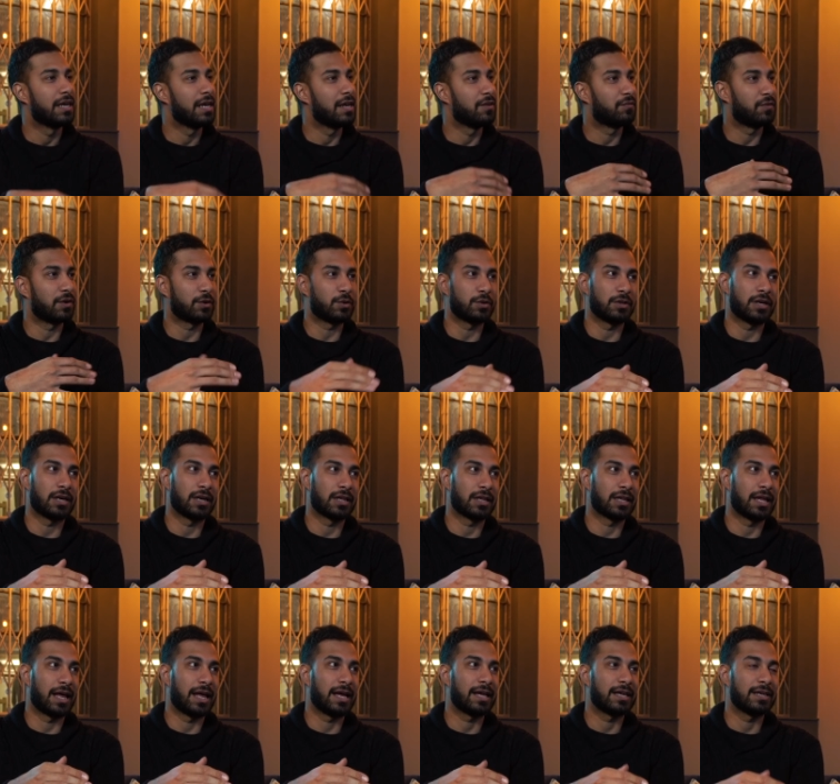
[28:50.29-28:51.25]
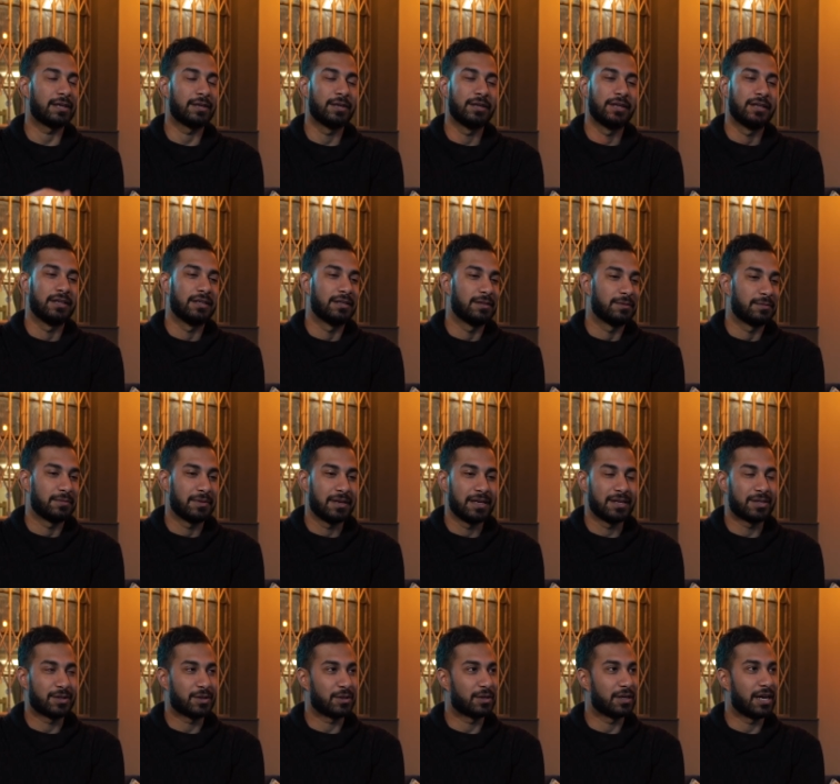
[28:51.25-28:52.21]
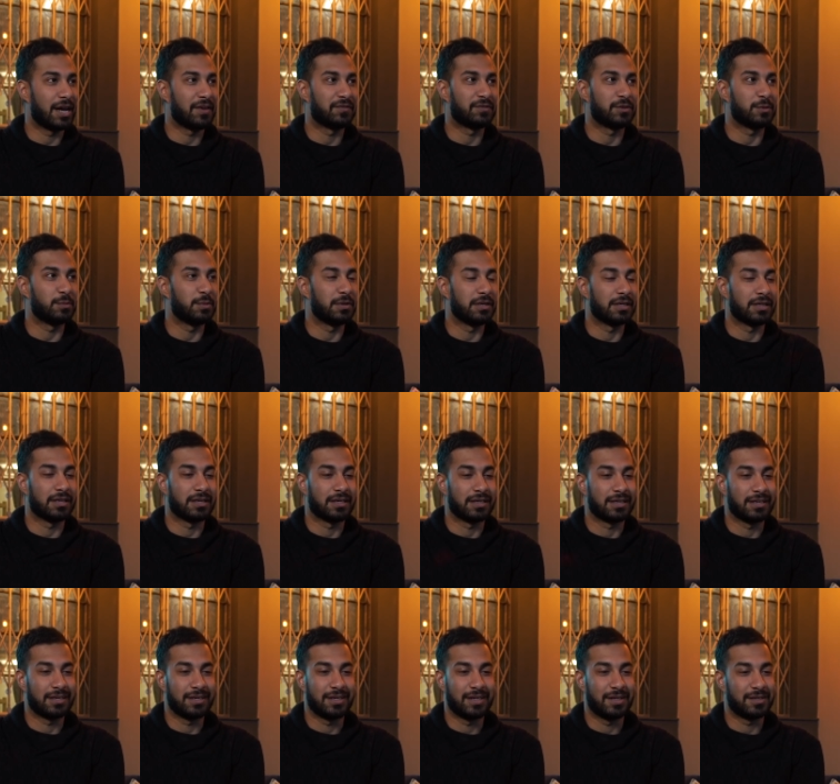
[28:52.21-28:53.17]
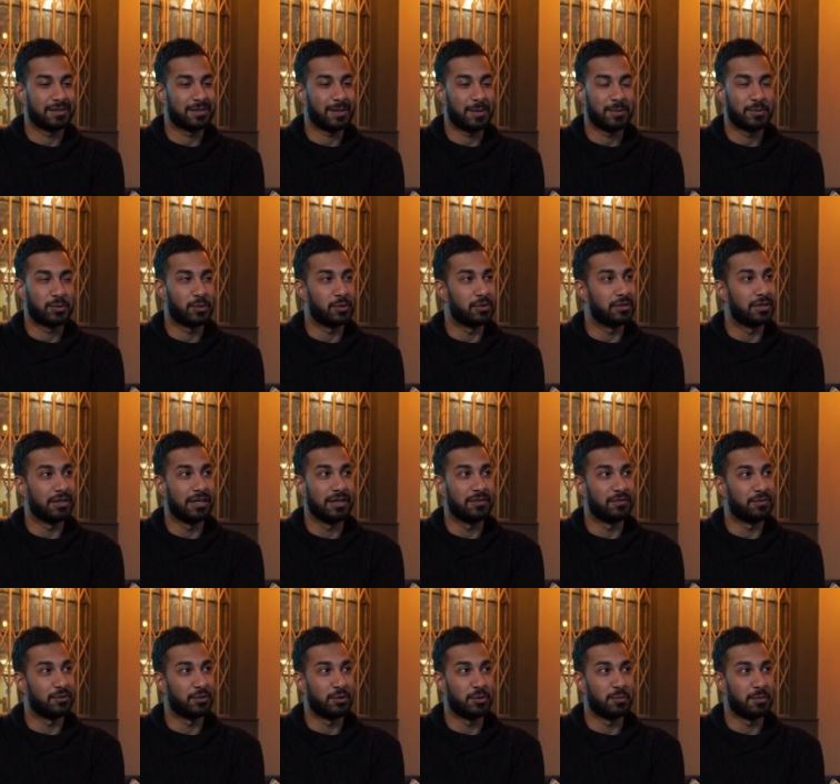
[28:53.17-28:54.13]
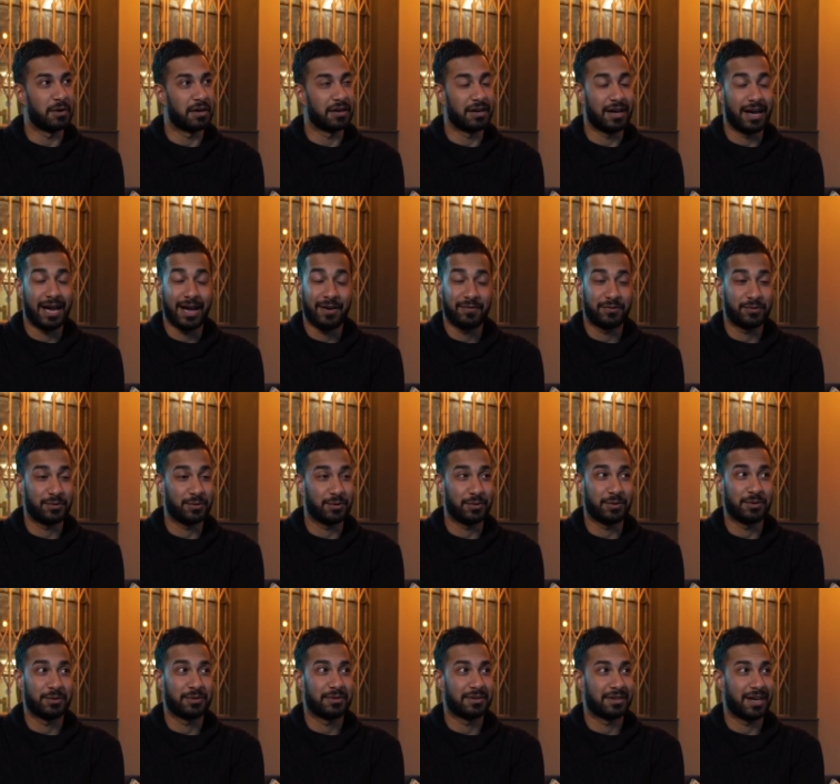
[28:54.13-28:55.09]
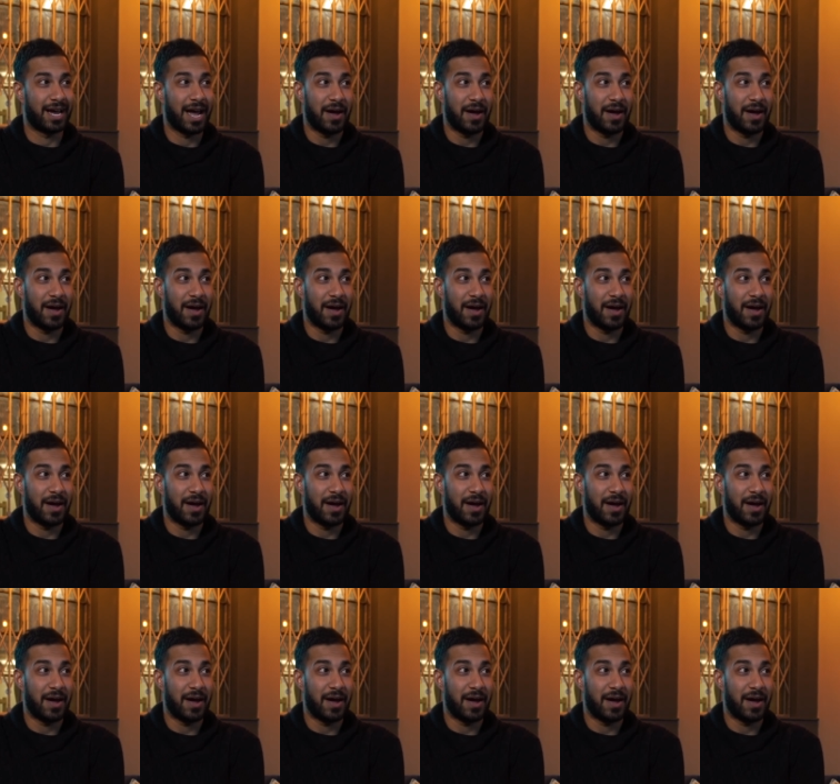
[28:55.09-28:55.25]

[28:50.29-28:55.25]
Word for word: If I got none of that, it's gonna have to be a uh, some sort of delivery man. I have to I